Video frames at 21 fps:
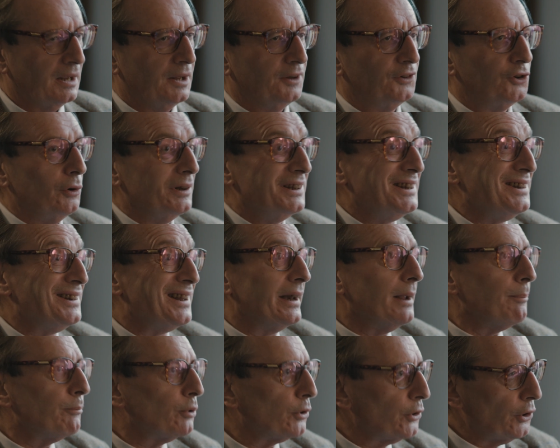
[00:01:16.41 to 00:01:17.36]
So it is an
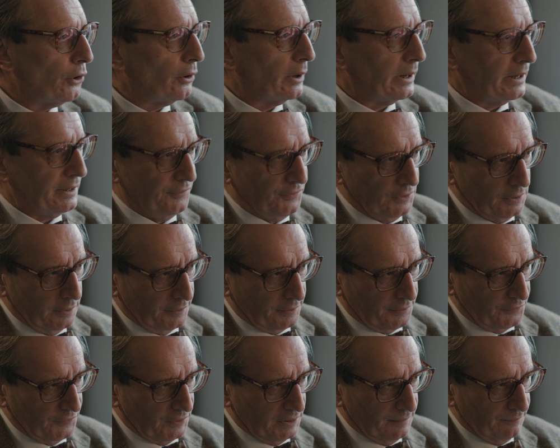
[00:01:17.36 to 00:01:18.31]
a priori
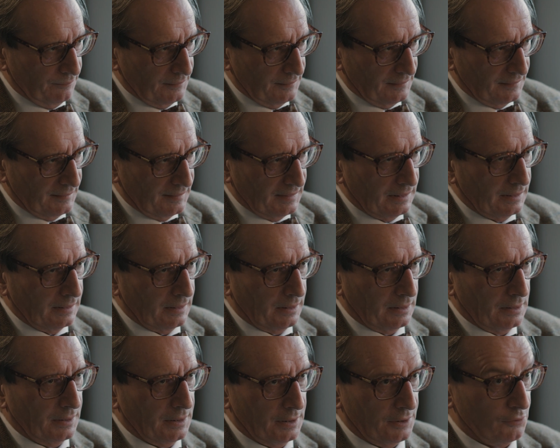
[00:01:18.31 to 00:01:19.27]
philosophy.
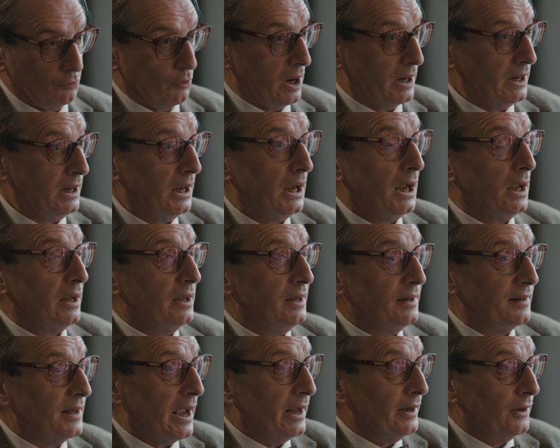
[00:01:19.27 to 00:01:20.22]
That's why
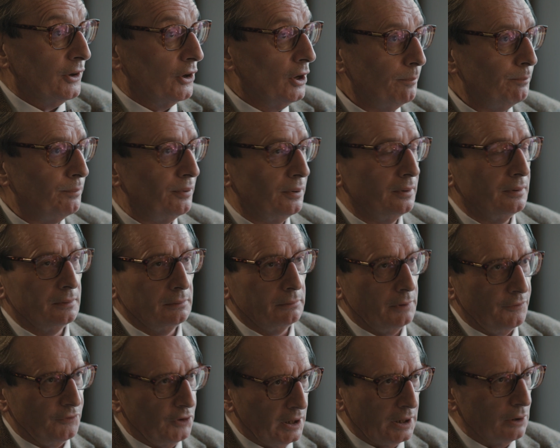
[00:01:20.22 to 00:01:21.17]
it ends up,
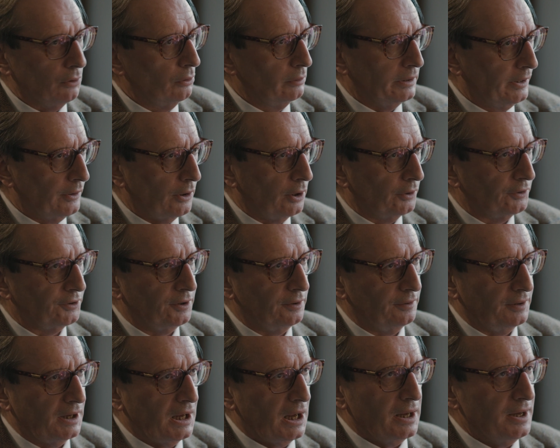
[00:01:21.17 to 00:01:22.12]
with Hegel and
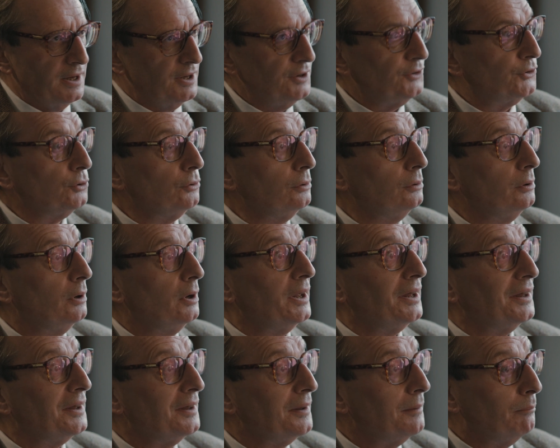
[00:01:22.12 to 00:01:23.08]
others, into
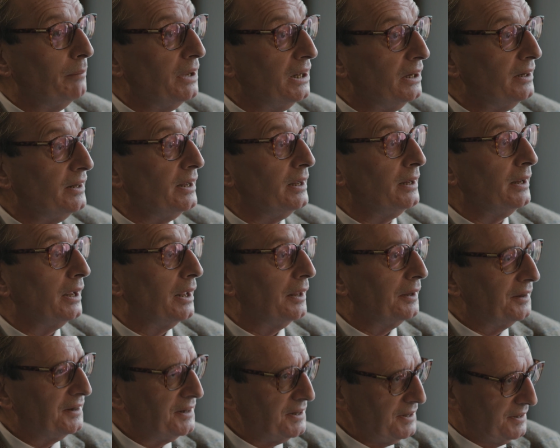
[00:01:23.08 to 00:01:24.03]
building
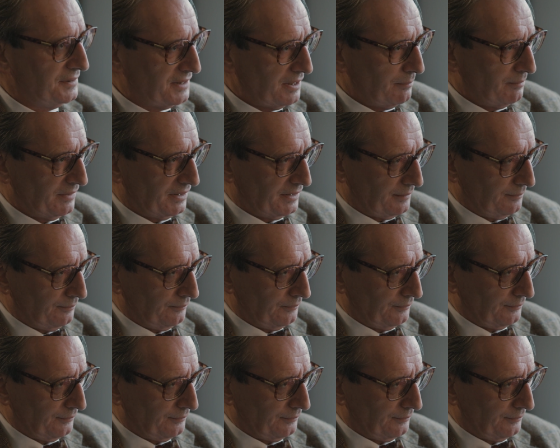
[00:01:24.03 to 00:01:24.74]
systems.